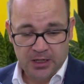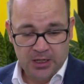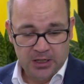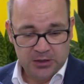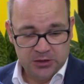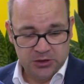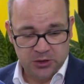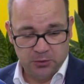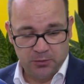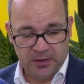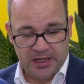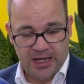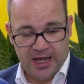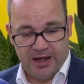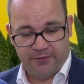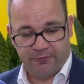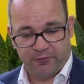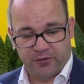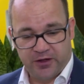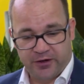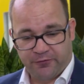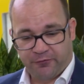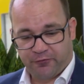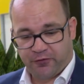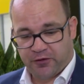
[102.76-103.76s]
So we have
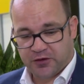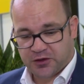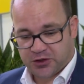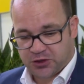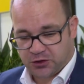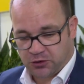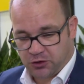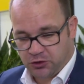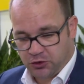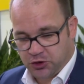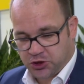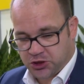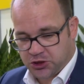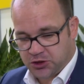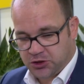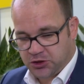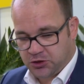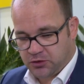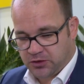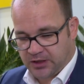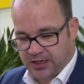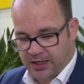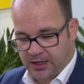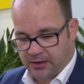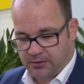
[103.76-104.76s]
different solutions.
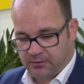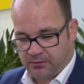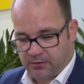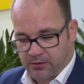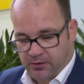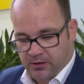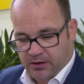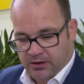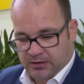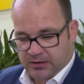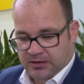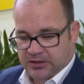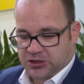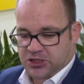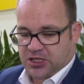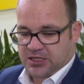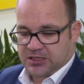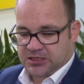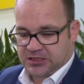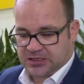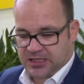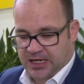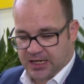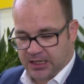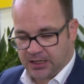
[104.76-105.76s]
You can
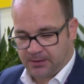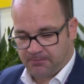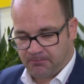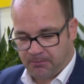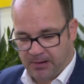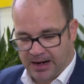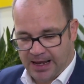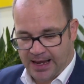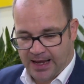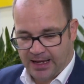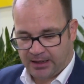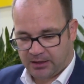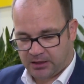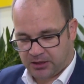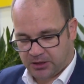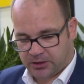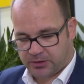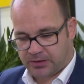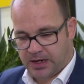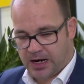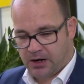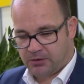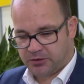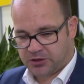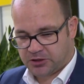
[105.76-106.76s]
just take a blank
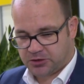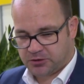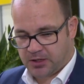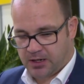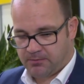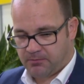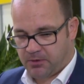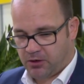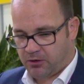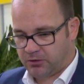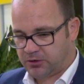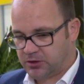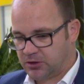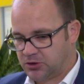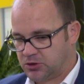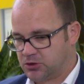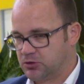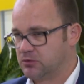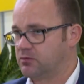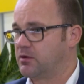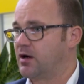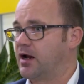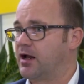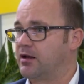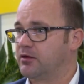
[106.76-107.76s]
crowned drum motor to
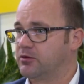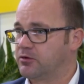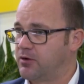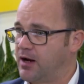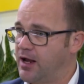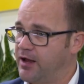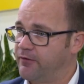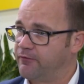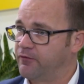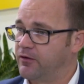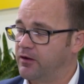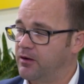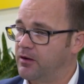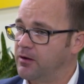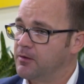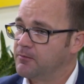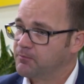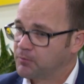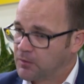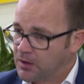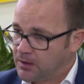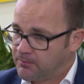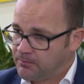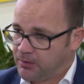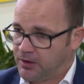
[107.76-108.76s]
drive a
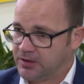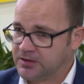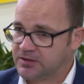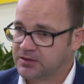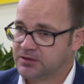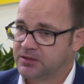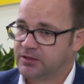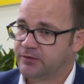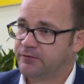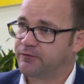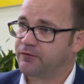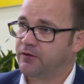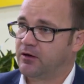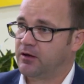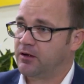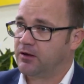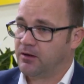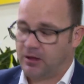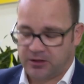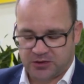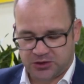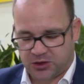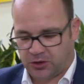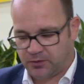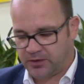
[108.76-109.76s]

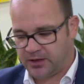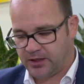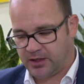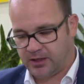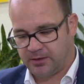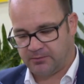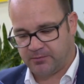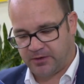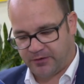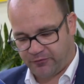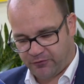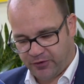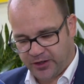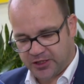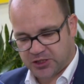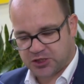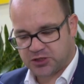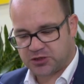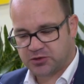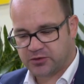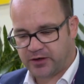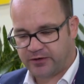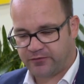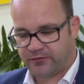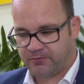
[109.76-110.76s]

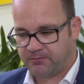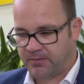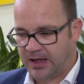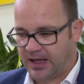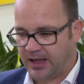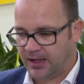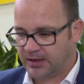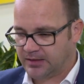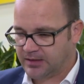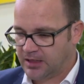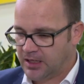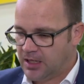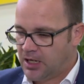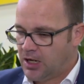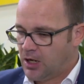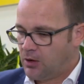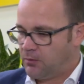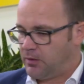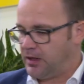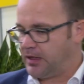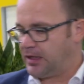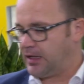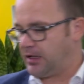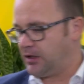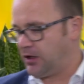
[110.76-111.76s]
friction-driven belt. Yeah.
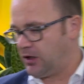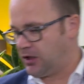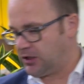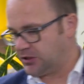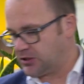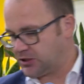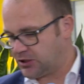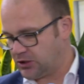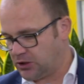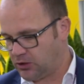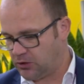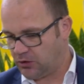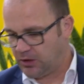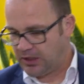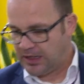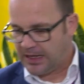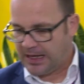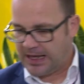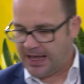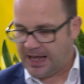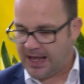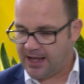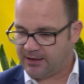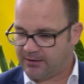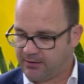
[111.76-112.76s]
We can also
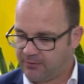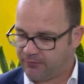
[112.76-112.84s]
add,